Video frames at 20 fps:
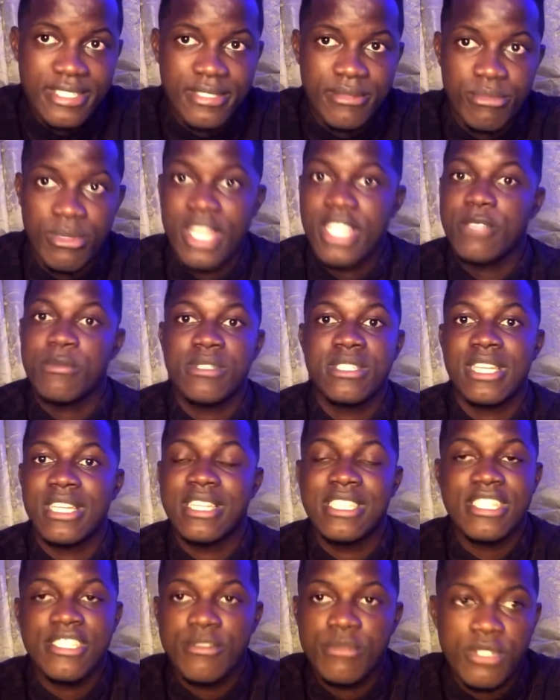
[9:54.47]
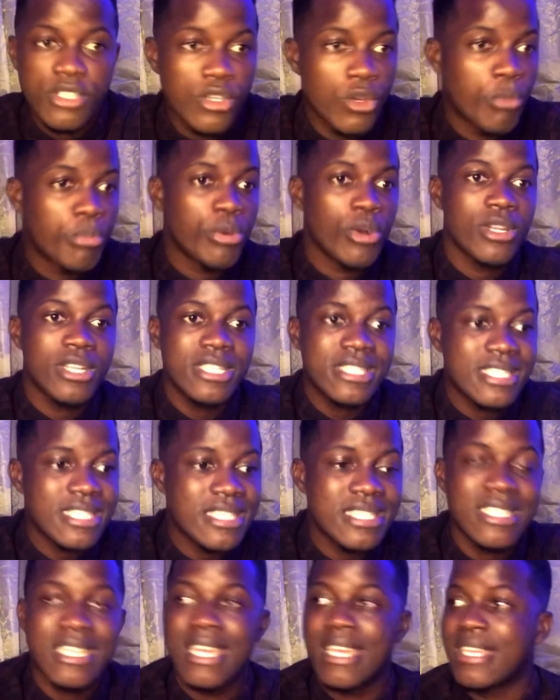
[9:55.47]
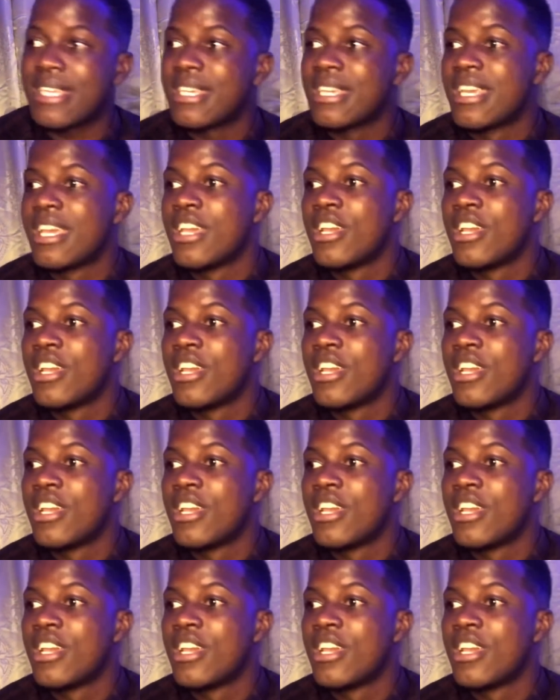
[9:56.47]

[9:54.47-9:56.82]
My especially in Sierra Leone, politics day,